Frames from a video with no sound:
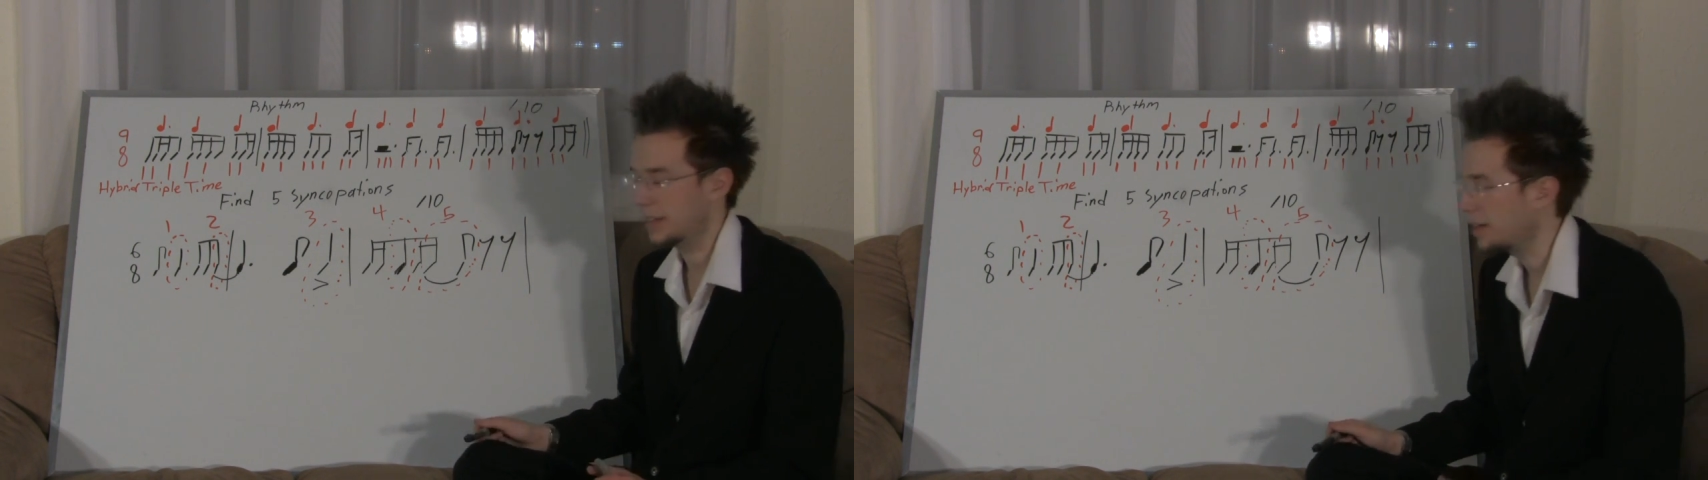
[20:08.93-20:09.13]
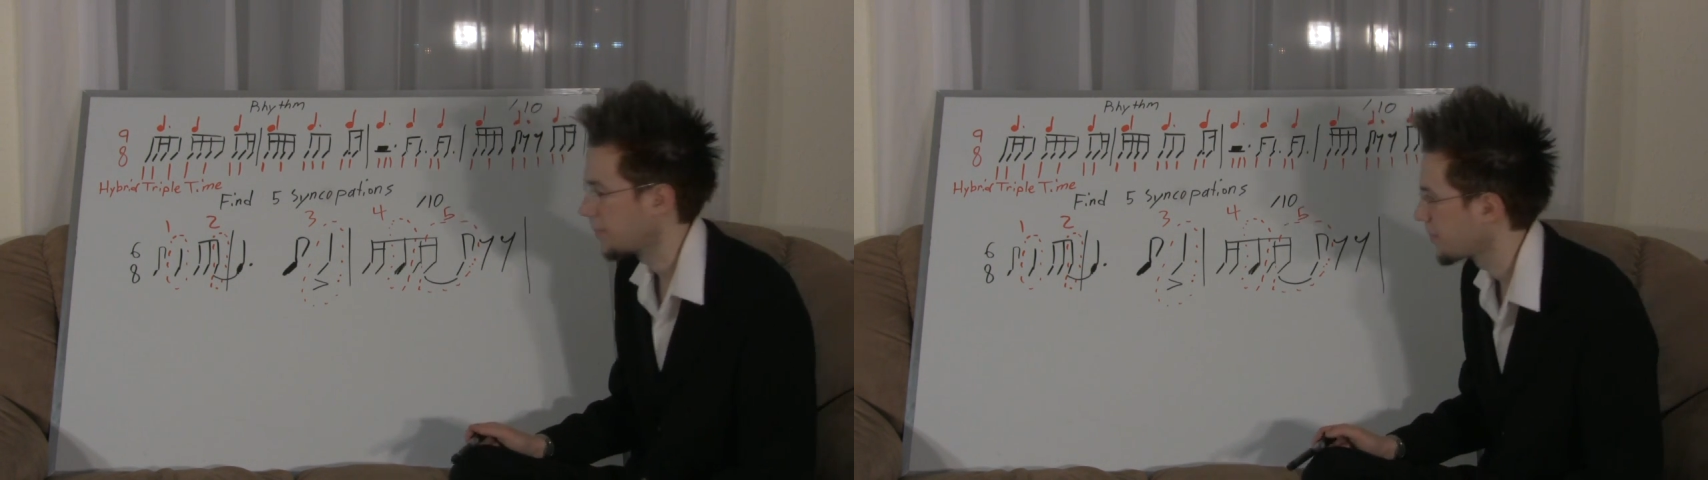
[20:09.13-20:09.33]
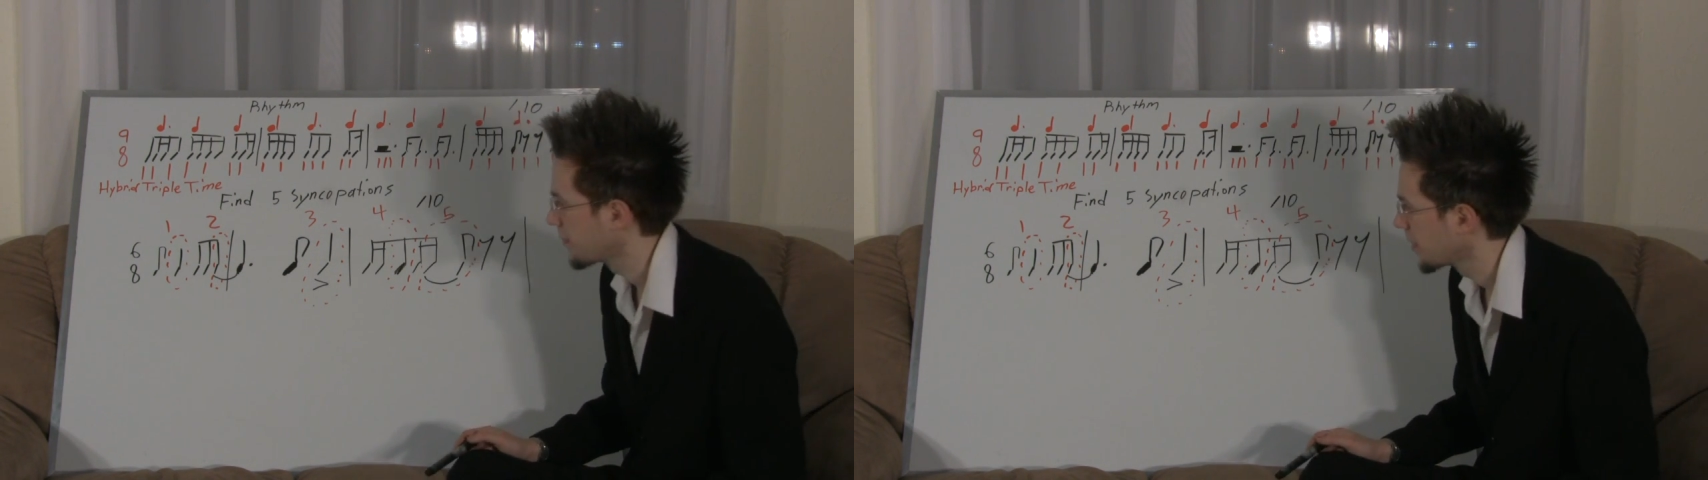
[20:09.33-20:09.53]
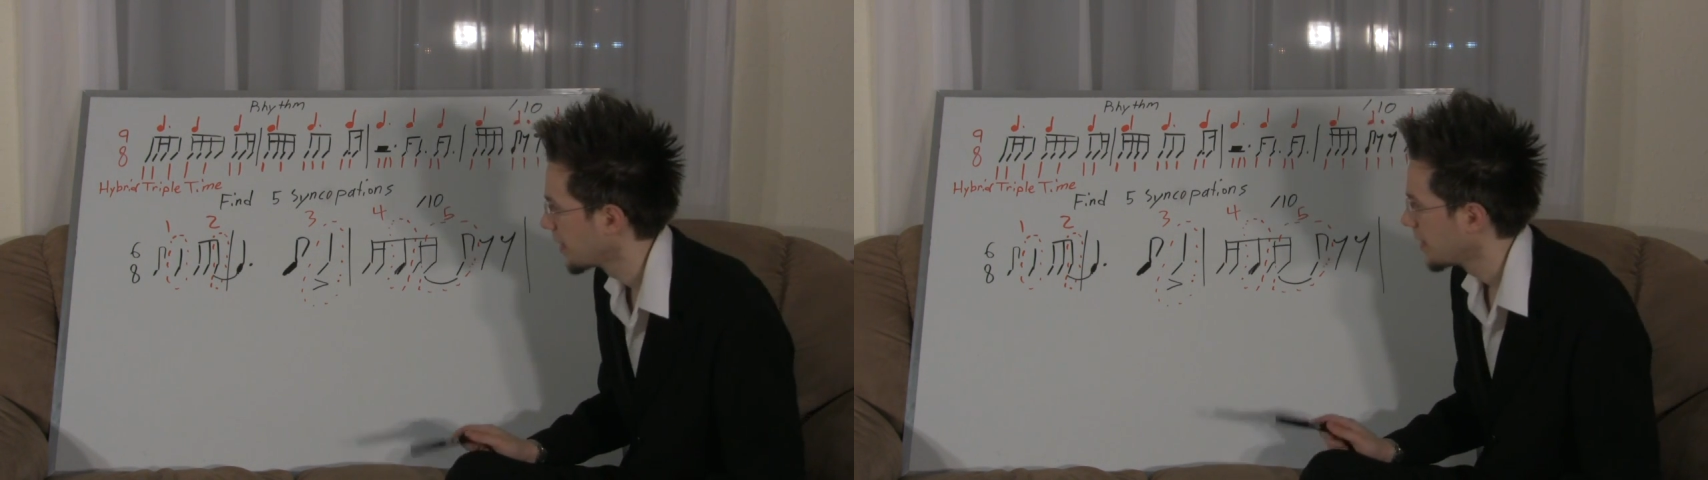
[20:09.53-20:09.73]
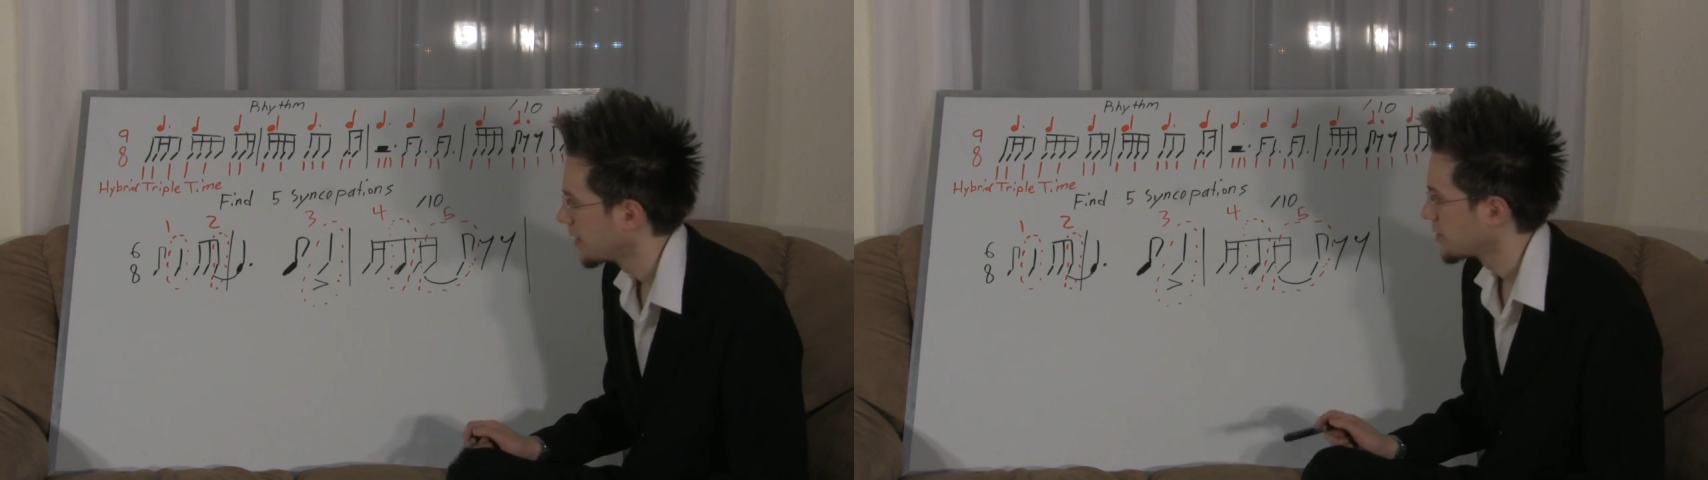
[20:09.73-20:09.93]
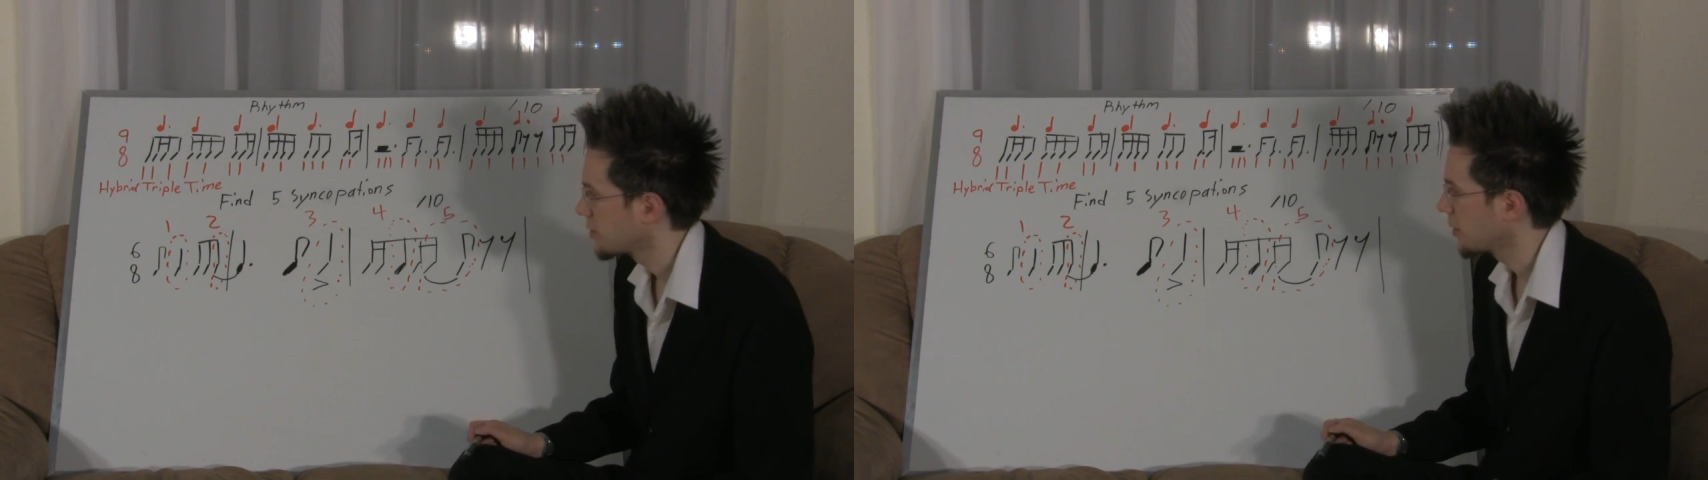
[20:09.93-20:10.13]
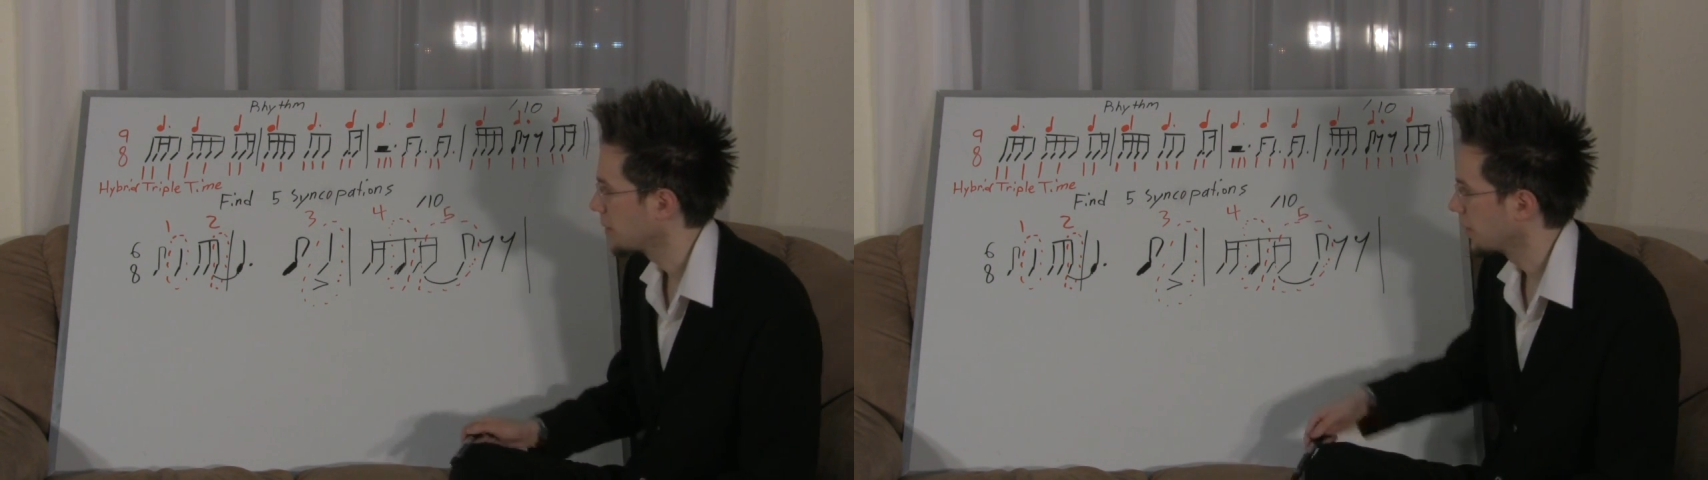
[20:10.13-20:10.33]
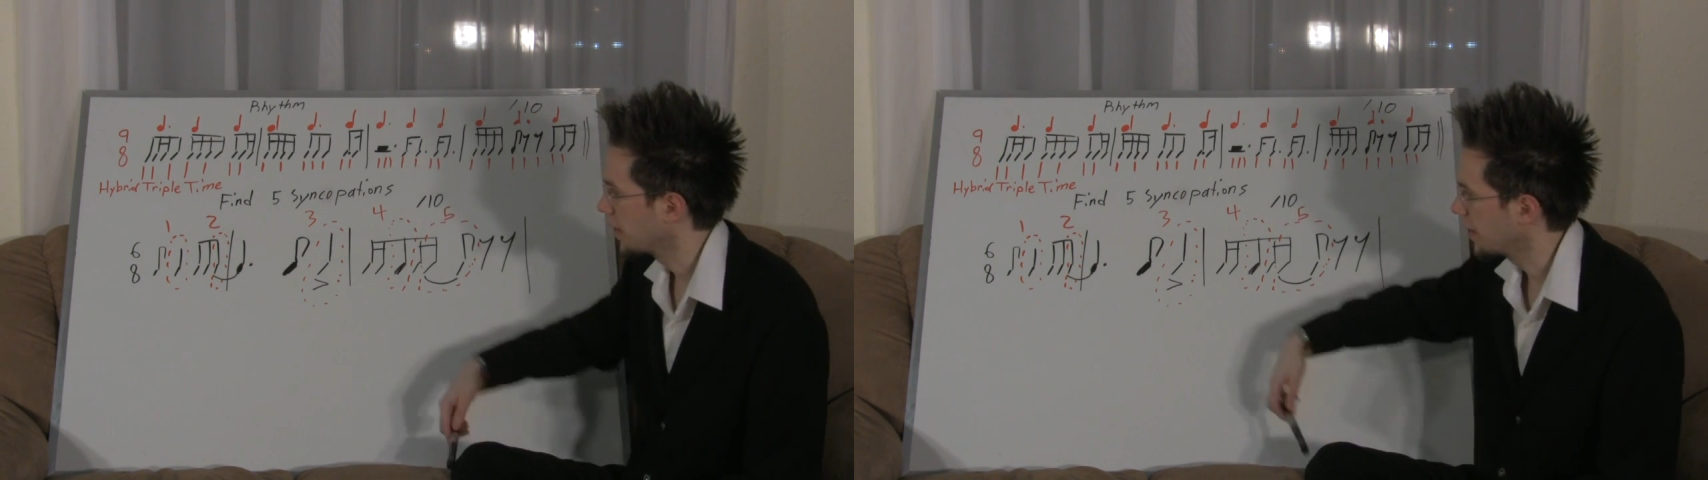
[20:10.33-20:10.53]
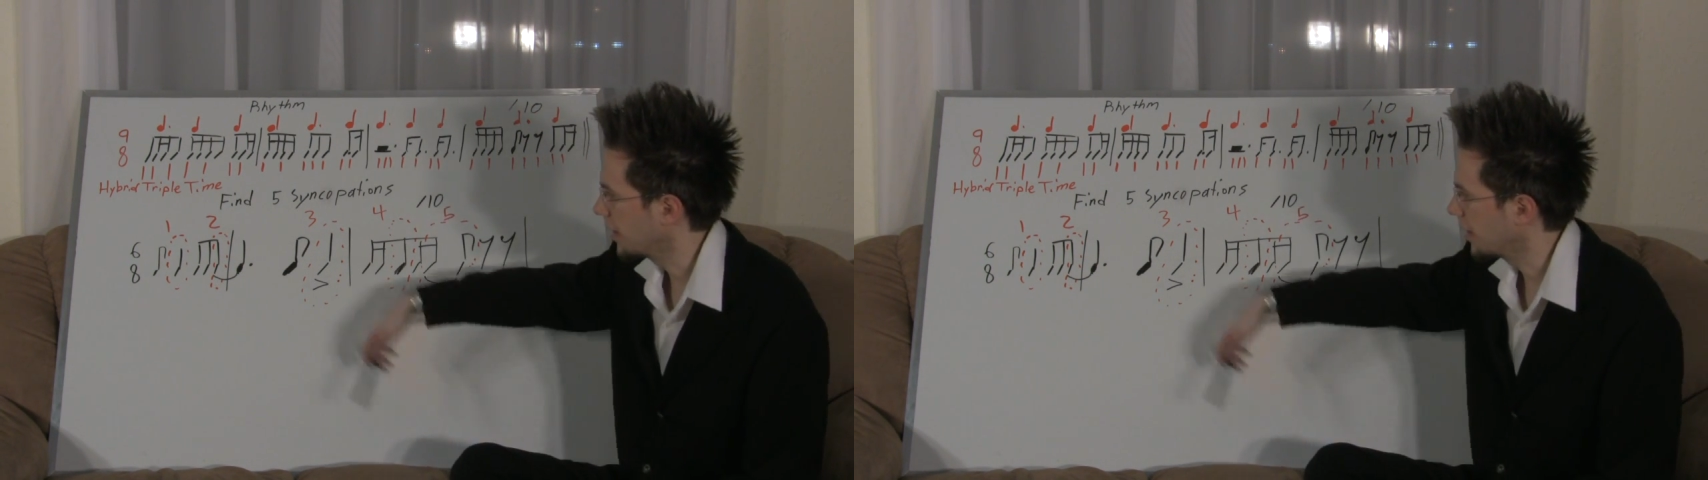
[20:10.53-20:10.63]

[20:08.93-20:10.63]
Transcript: Yeah. So,